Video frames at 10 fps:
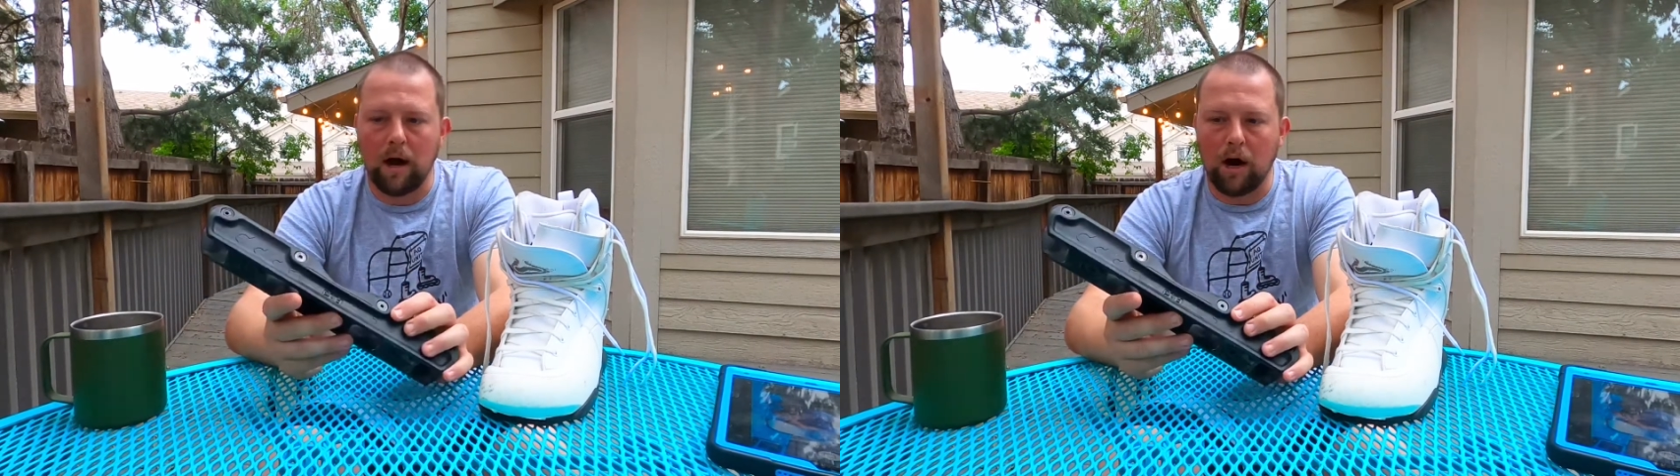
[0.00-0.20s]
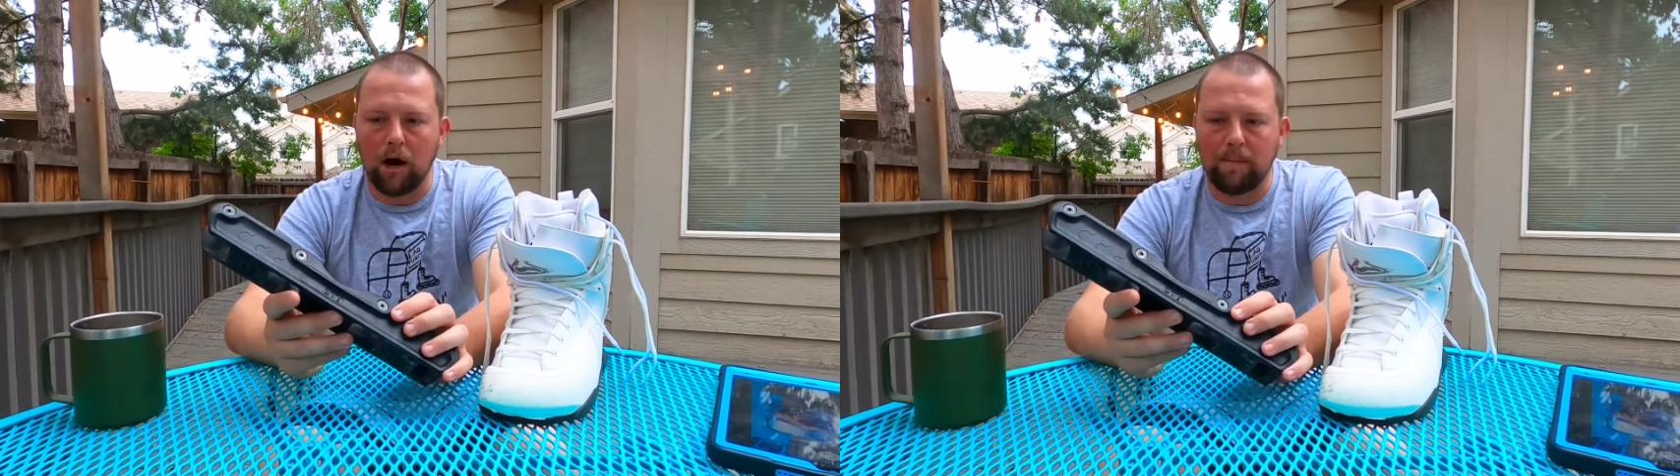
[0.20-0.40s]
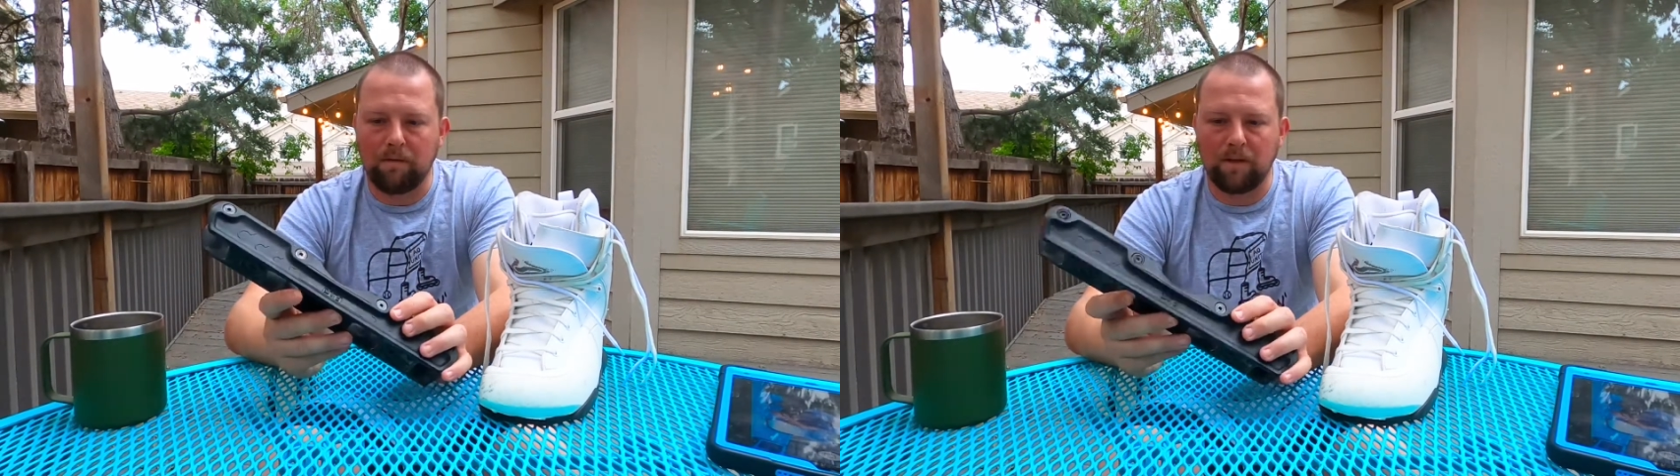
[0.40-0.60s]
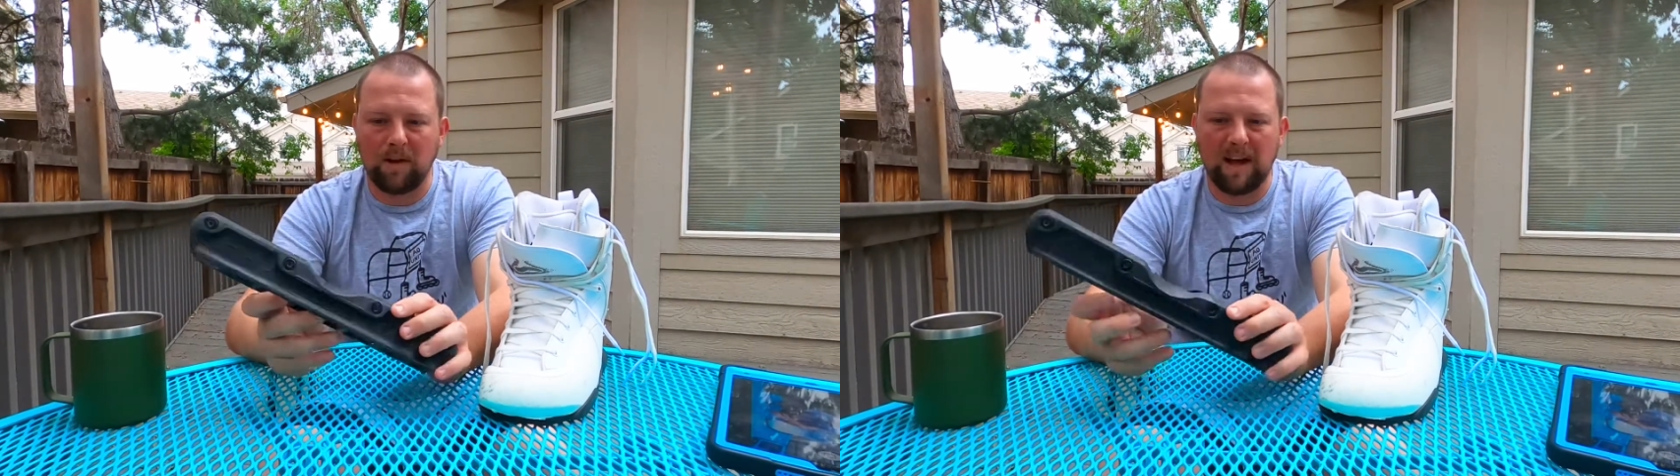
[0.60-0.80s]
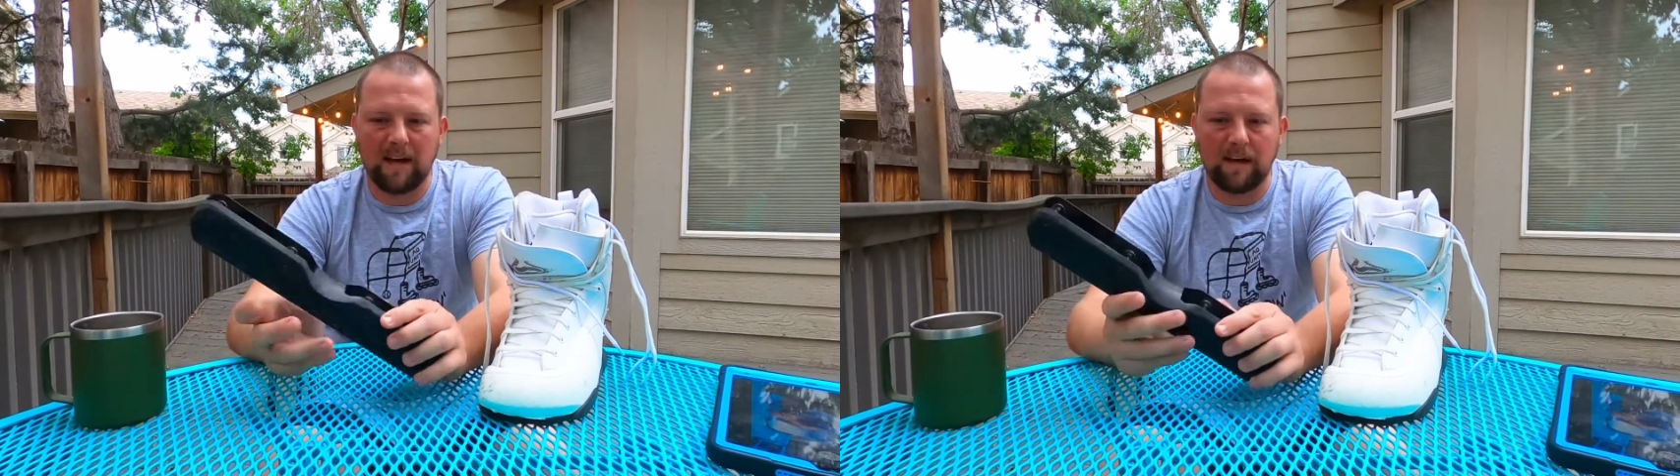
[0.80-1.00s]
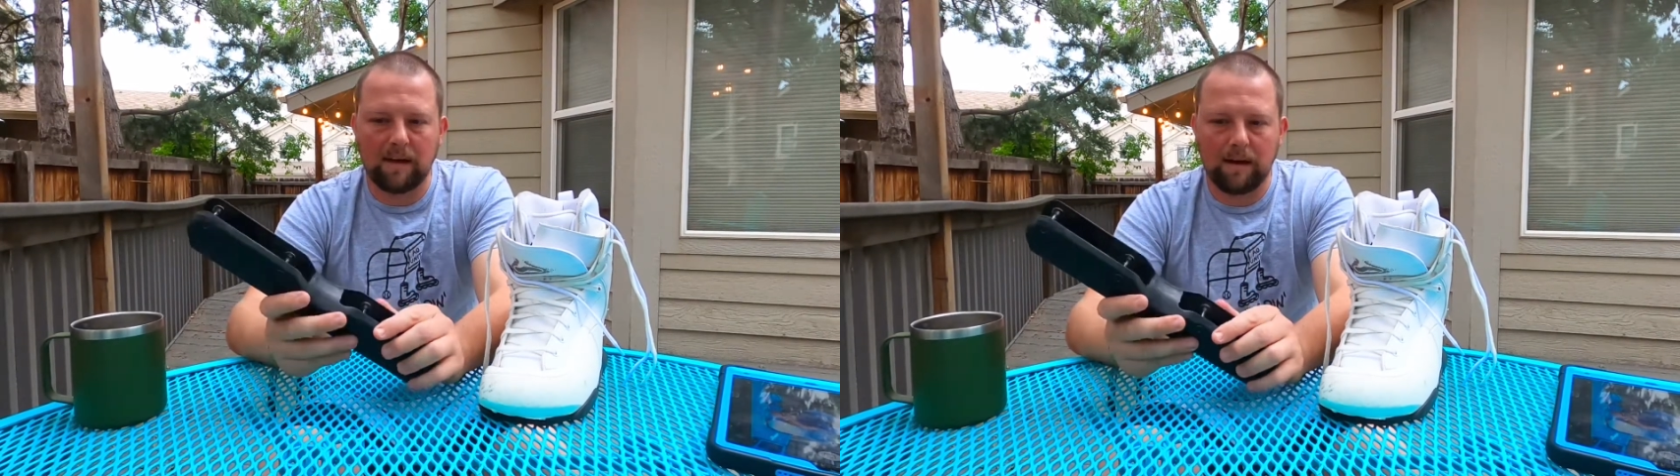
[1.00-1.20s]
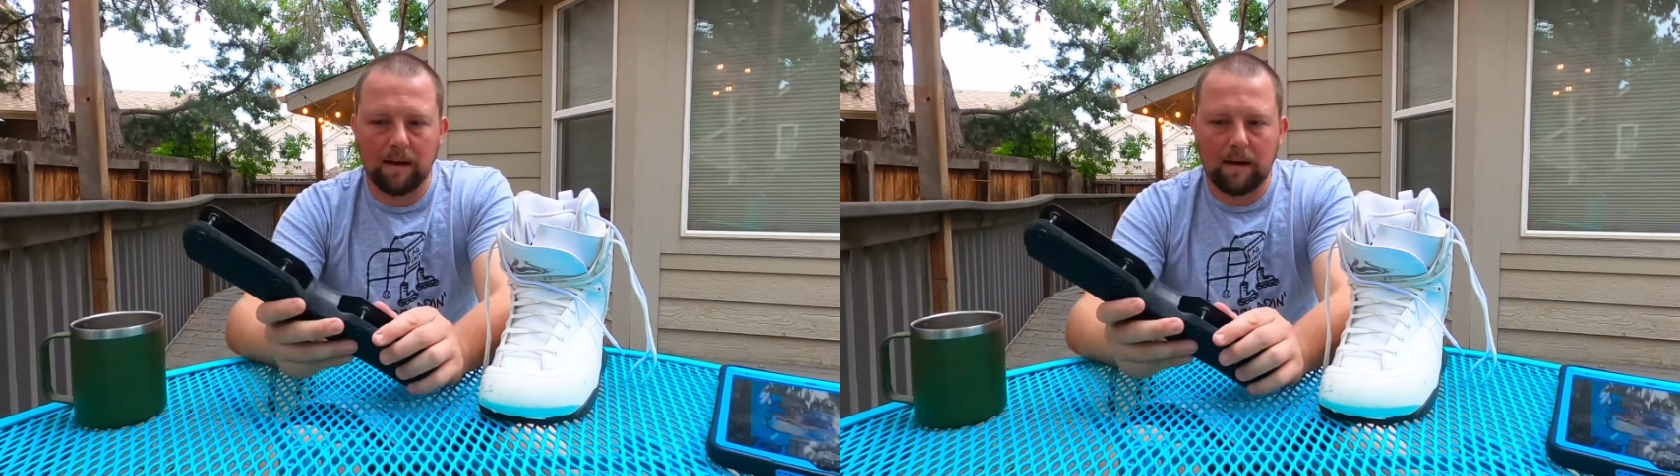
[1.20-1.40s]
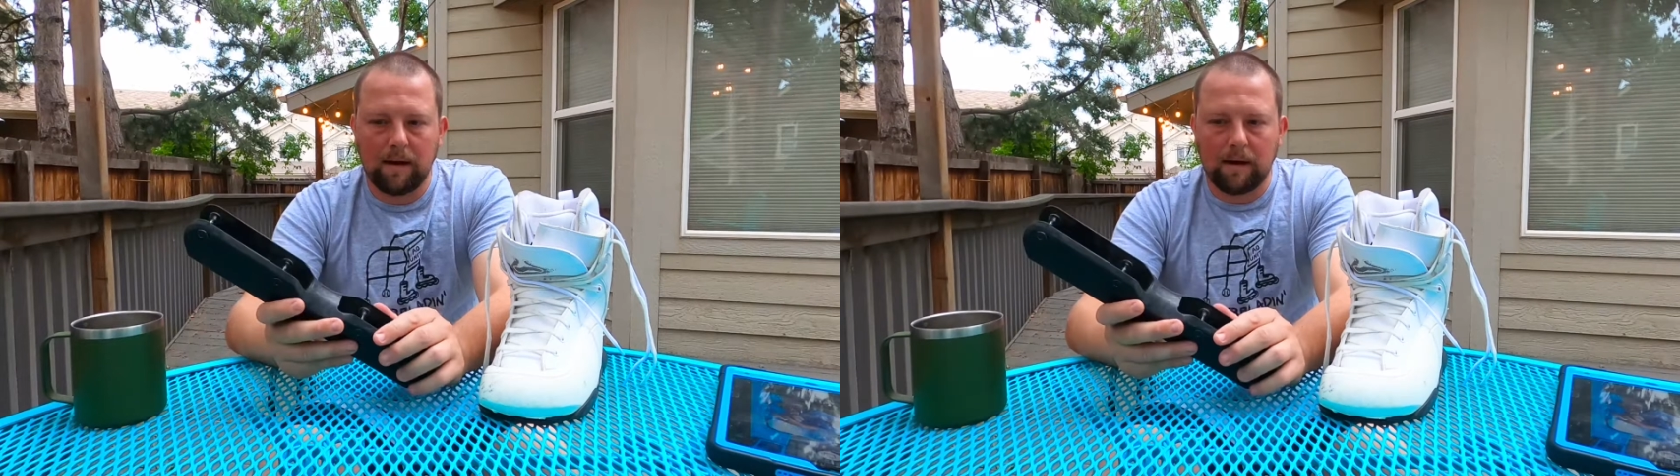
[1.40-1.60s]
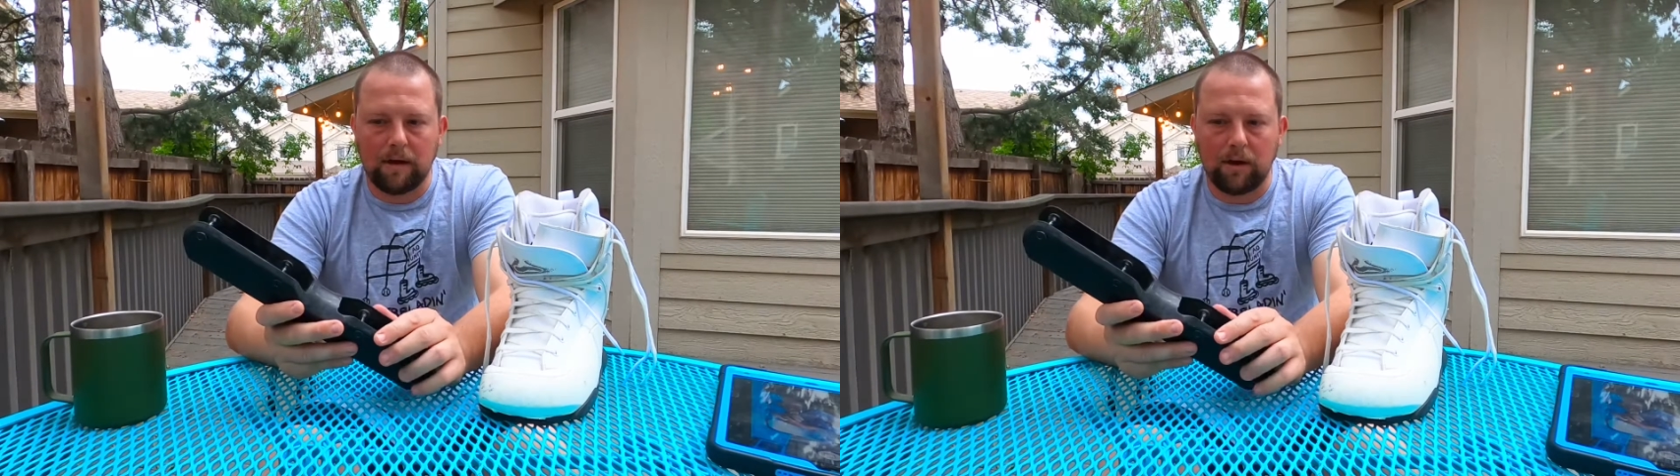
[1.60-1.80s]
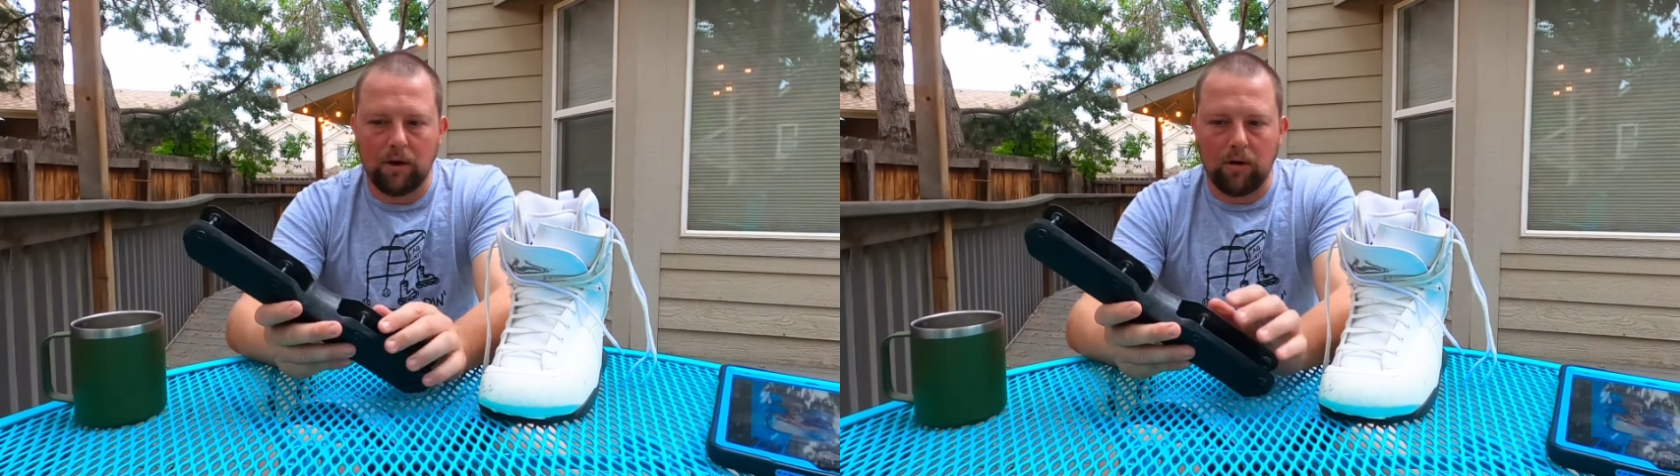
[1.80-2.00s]
I feel like,
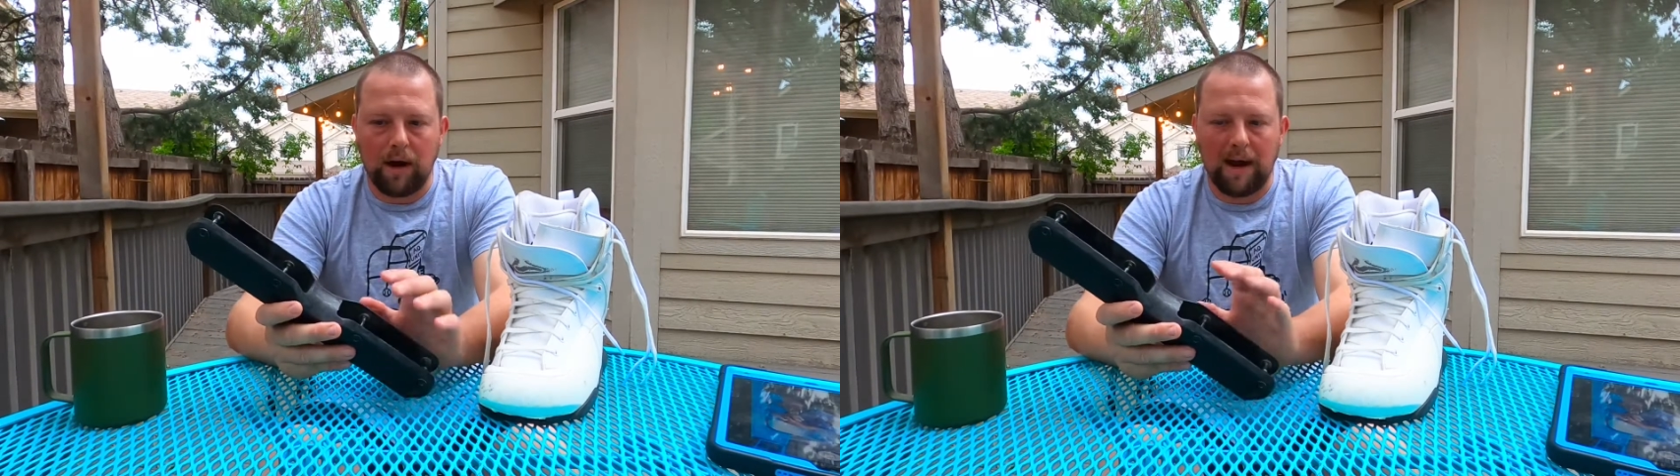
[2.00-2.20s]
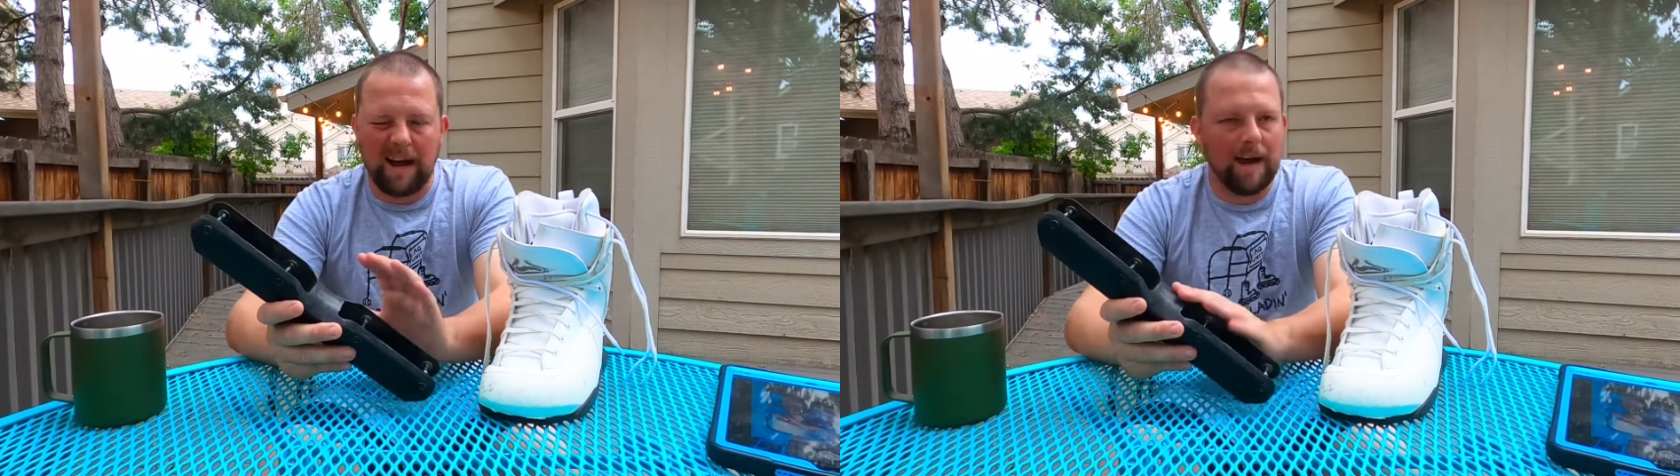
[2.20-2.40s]
I